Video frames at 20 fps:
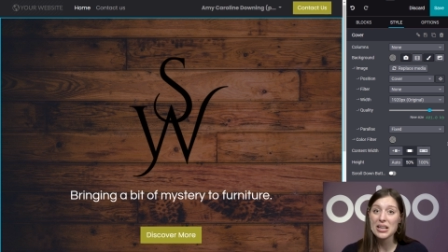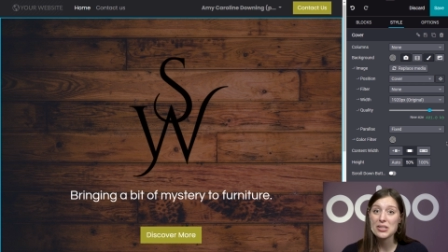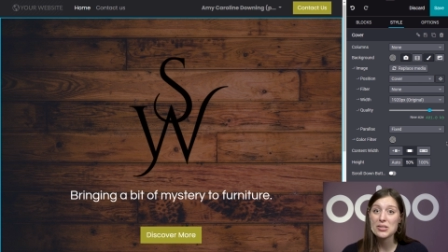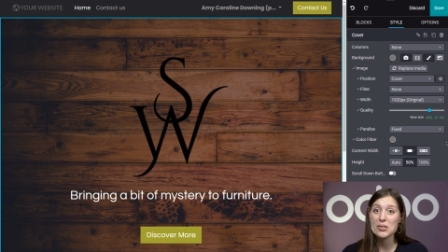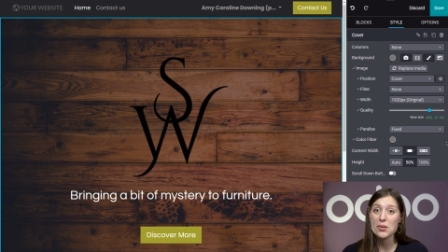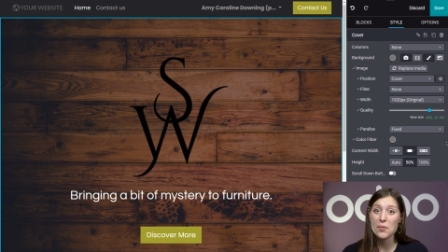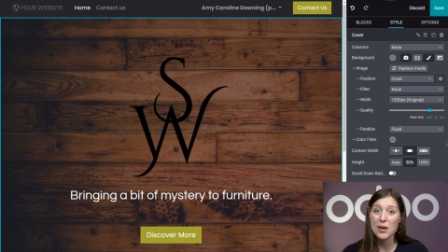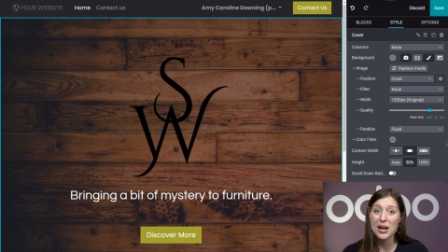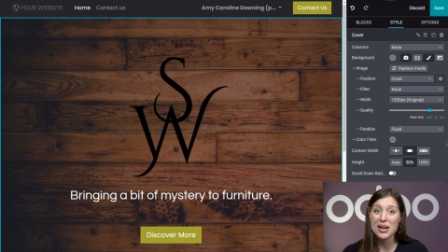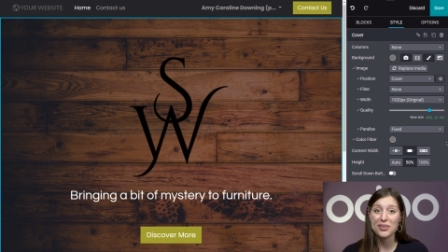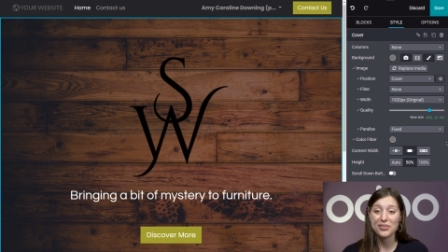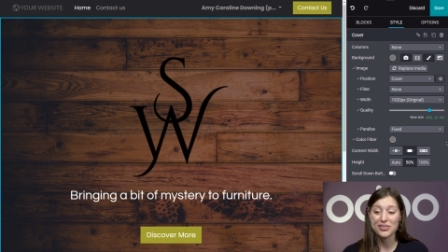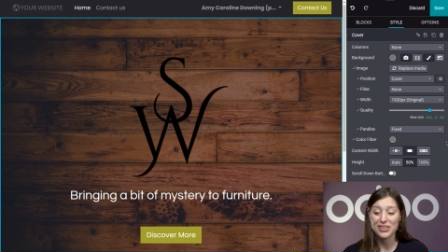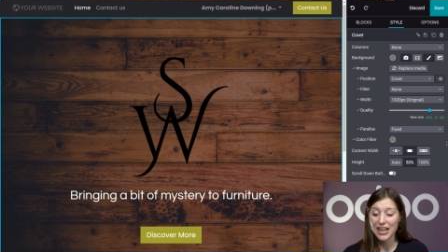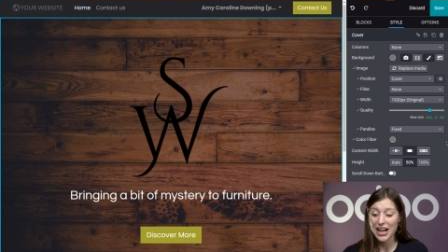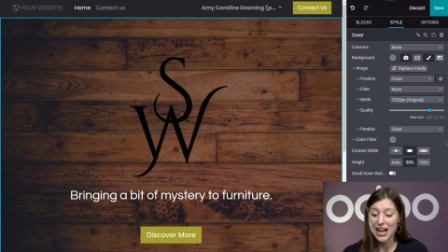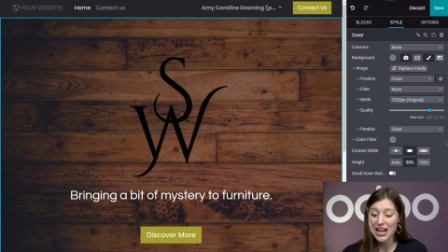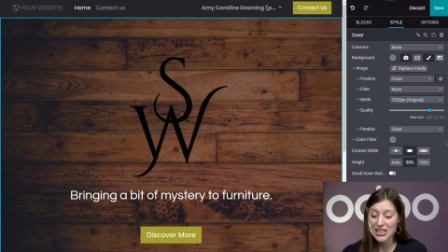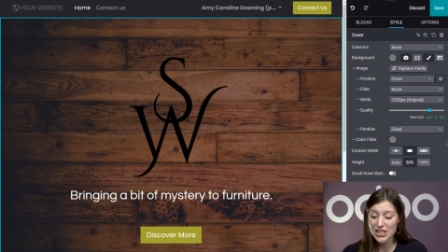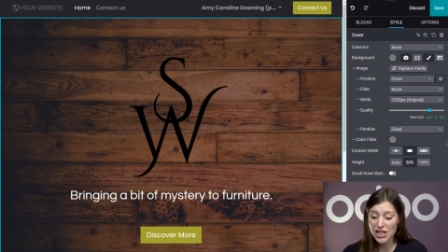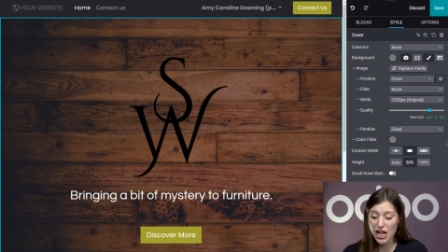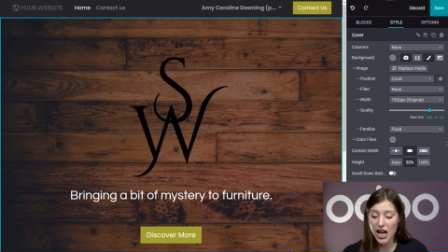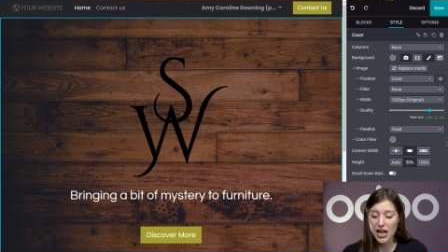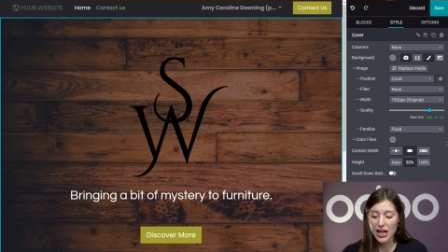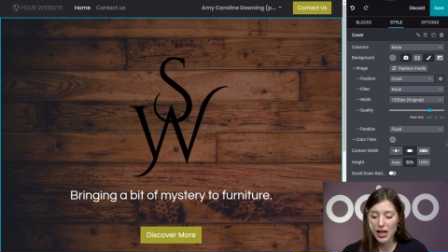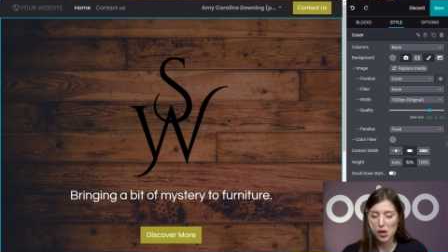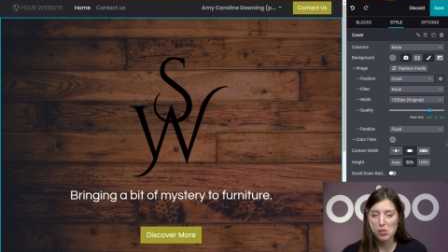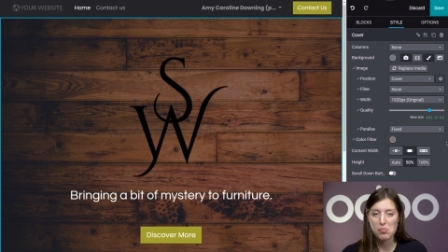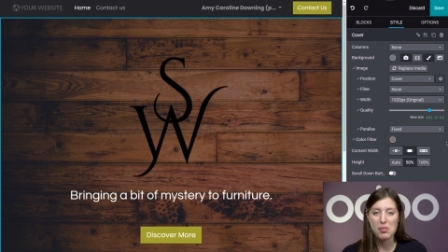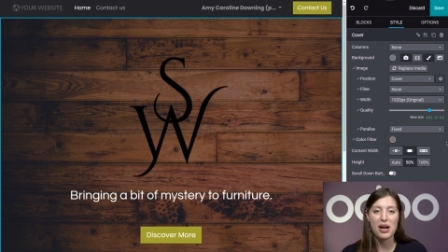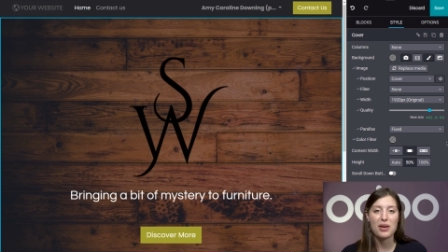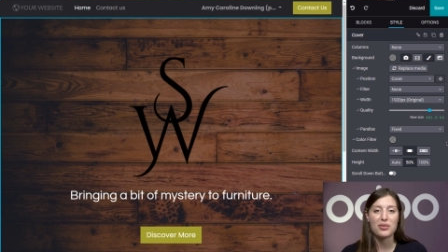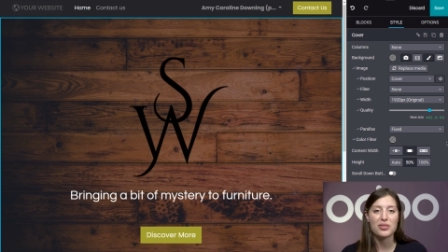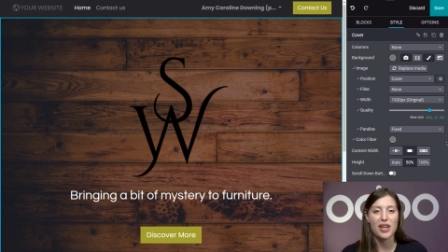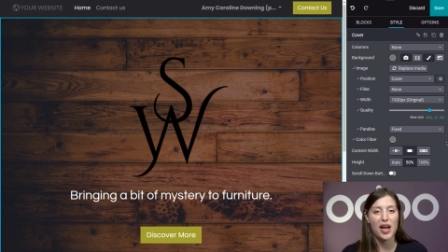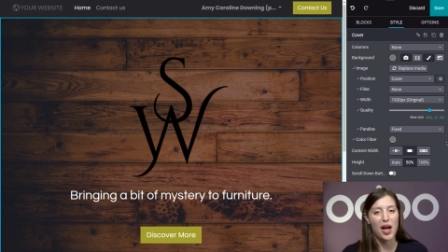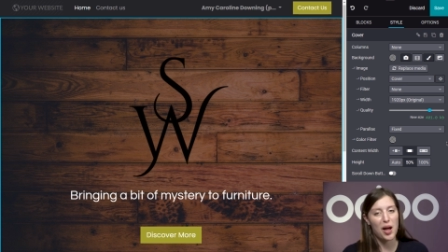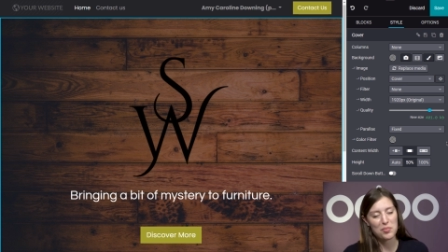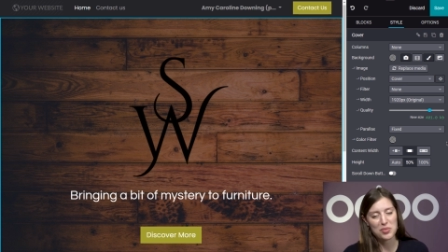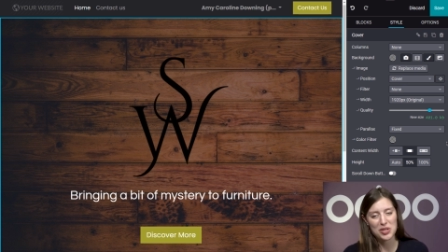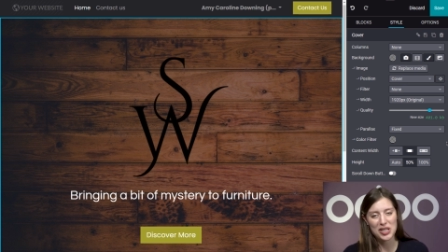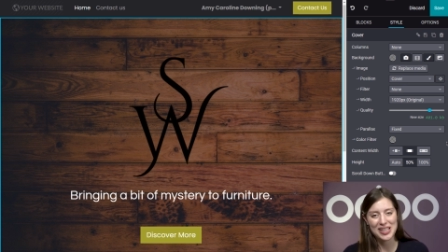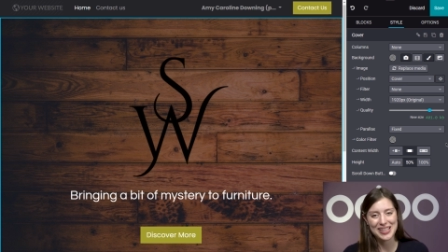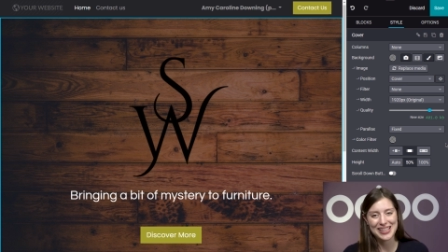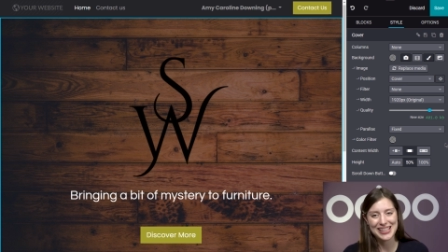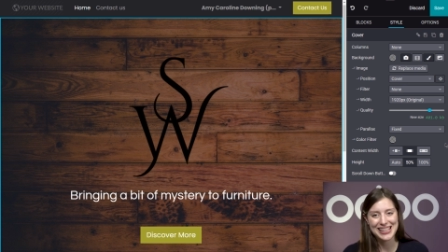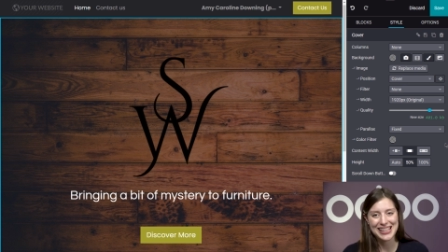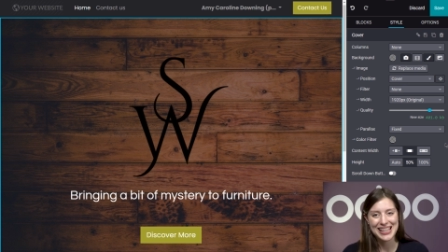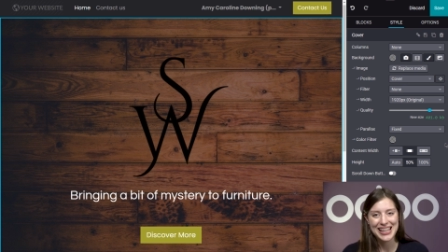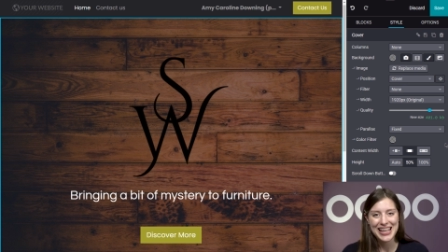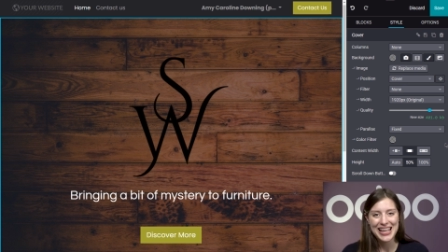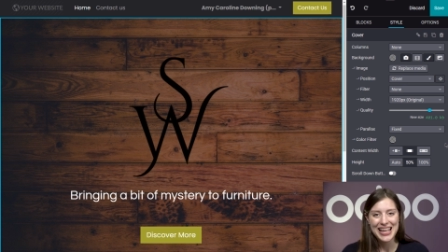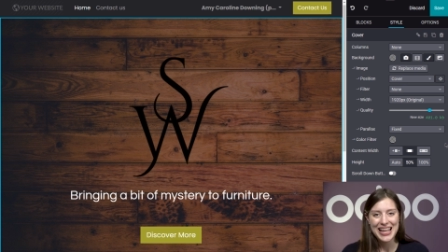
So wow, talk about options.